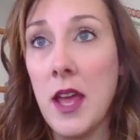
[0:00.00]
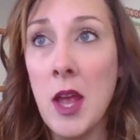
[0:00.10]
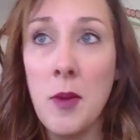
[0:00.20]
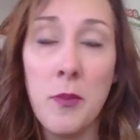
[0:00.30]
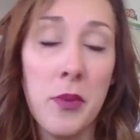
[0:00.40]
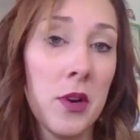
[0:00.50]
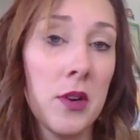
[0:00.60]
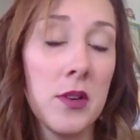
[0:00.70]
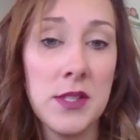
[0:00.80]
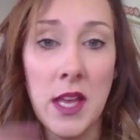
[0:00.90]

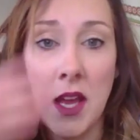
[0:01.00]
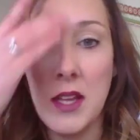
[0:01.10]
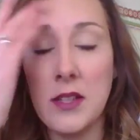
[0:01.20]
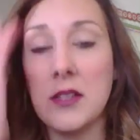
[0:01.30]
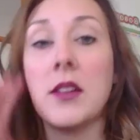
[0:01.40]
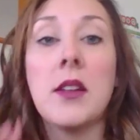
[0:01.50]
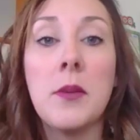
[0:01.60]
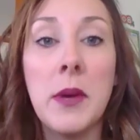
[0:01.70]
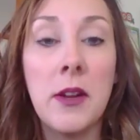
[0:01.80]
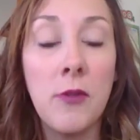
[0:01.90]
ambers and a little
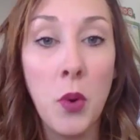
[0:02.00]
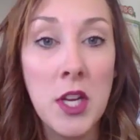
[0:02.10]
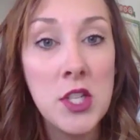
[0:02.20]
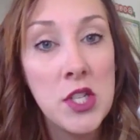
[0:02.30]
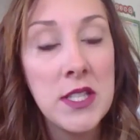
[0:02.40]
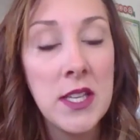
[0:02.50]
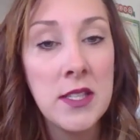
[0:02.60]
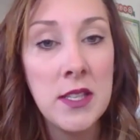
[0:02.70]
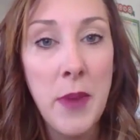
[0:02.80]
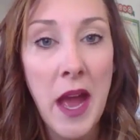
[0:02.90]
bit of orangey
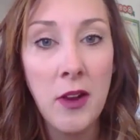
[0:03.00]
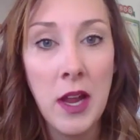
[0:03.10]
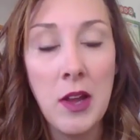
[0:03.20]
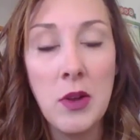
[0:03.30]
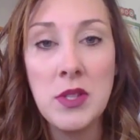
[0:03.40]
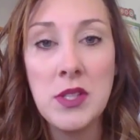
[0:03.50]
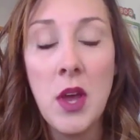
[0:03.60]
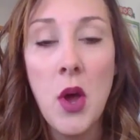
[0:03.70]
tinted backgrounds